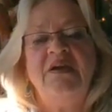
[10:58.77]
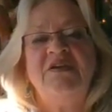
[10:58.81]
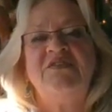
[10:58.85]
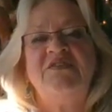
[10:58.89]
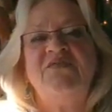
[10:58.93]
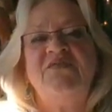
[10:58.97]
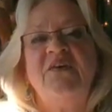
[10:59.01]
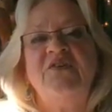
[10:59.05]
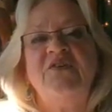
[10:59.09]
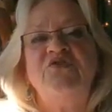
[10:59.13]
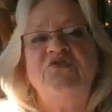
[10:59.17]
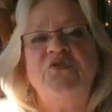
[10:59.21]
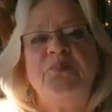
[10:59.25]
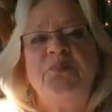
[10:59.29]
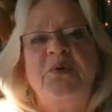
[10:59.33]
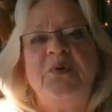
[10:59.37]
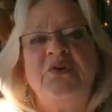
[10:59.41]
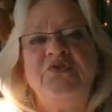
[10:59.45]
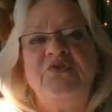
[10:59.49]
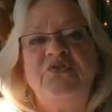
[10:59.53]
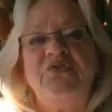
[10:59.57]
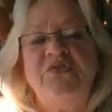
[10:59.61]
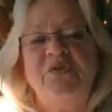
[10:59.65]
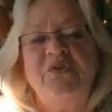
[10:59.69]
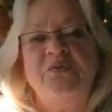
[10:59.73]
as far as your
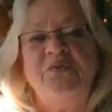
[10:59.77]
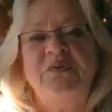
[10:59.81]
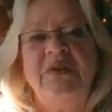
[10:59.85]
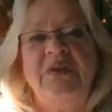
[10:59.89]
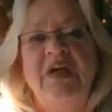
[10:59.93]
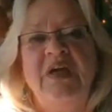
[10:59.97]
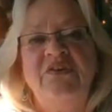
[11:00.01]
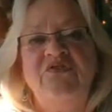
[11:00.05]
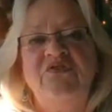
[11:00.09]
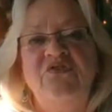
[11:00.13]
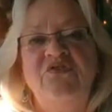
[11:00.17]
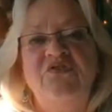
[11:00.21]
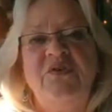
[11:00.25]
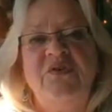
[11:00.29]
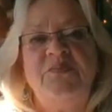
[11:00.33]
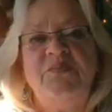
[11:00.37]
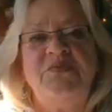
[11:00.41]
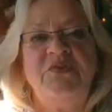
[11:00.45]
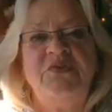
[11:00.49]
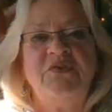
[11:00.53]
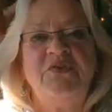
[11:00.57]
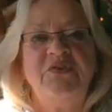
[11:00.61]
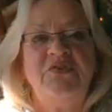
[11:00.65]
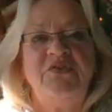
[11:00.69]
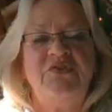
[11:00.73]
personal
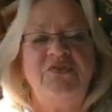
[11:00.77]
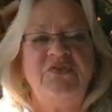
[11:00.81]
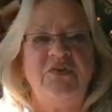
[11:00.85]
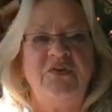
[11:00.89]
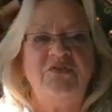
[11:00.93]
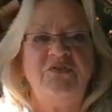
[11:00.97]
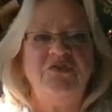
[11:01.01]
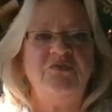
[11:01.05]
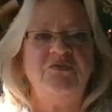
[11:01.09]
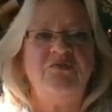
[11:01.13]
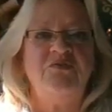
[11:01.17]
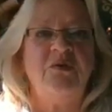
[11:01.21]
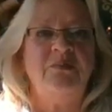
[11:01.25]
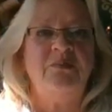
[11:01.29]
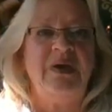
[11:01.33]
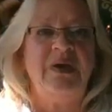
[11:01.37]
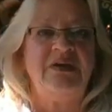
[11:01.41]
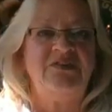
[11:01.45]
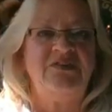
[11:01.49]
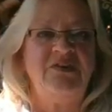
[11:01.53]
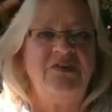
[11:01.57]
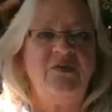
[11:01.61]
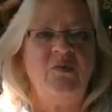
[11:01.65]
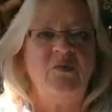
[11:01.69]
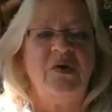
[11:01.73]
relationships are concerned, your
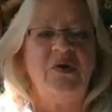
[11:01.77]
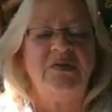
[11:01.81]
romantic